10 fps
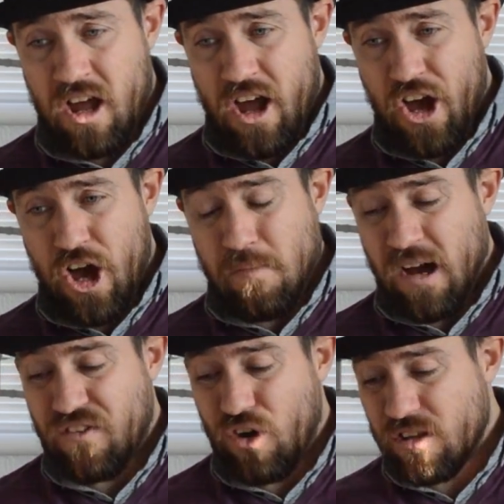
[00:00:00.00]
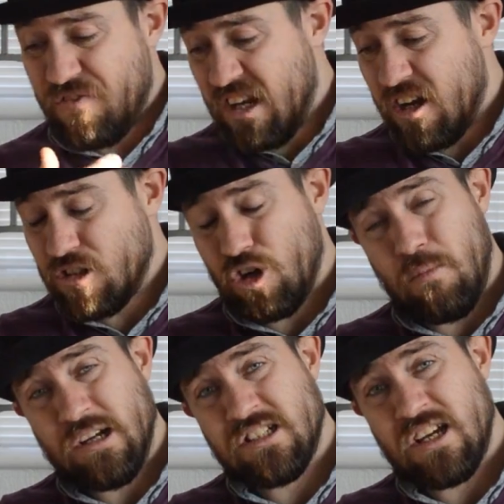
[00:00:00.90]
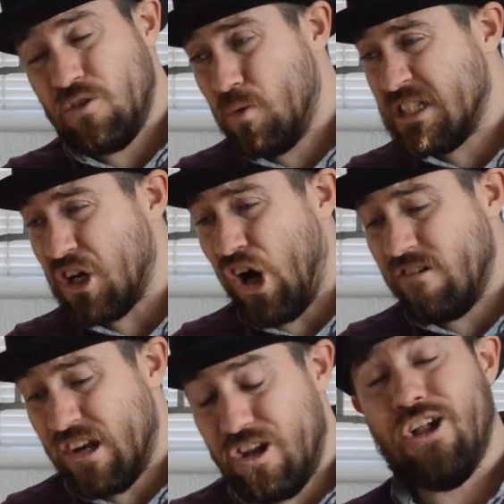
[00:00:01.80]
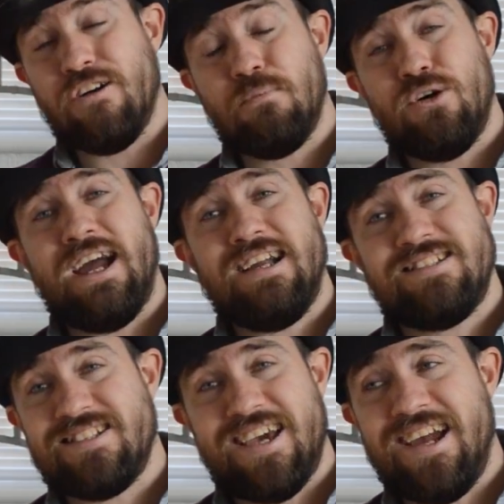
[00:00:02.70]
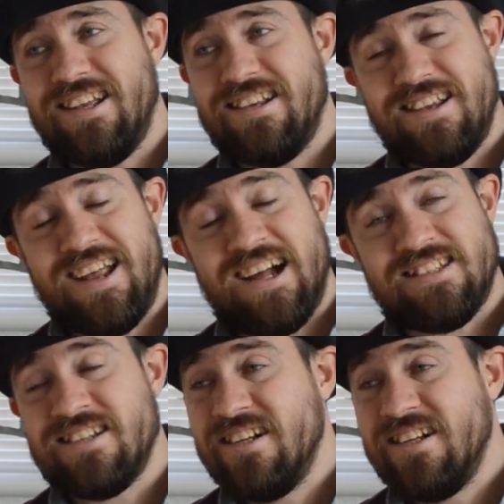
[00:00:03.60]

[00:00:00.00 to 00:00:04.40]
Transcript: I've got videos on my channel which are a lot more entertaining than that.